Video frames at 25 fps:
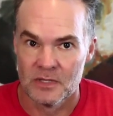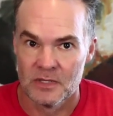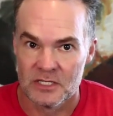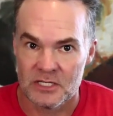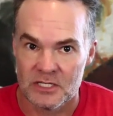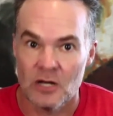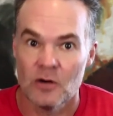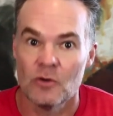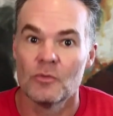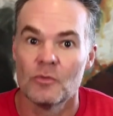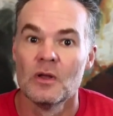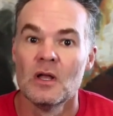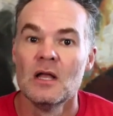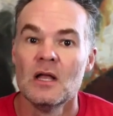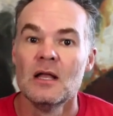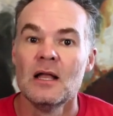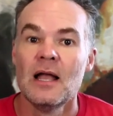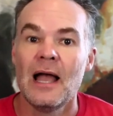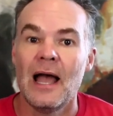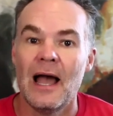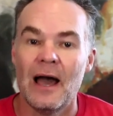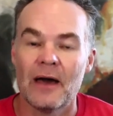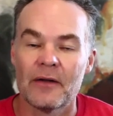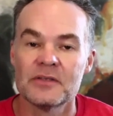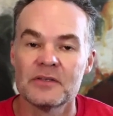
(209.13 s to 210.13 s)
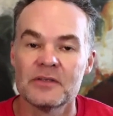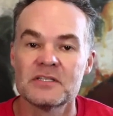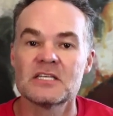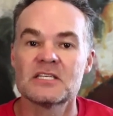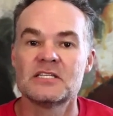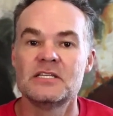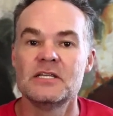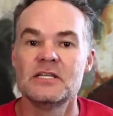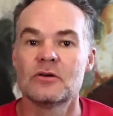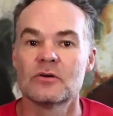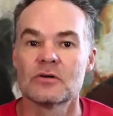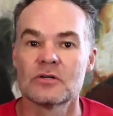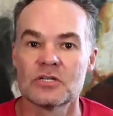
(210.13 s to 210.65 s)
So how does a
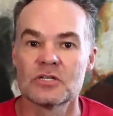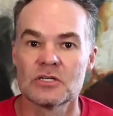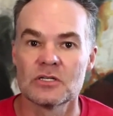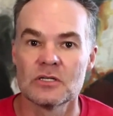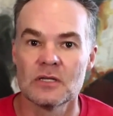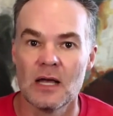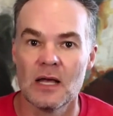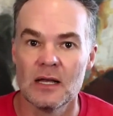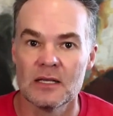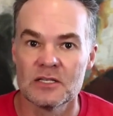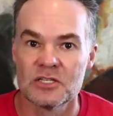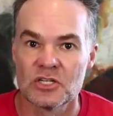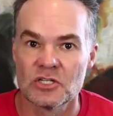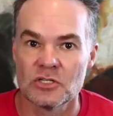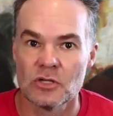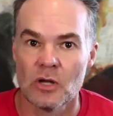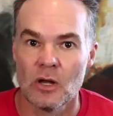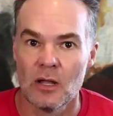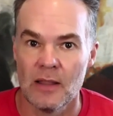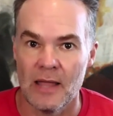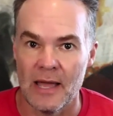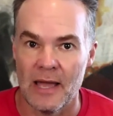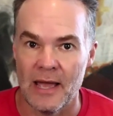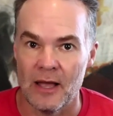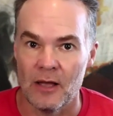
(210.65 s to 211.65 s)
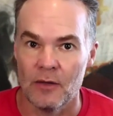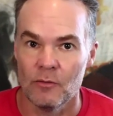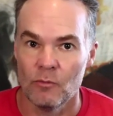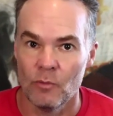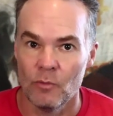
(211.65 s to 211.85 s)
seeker stall out?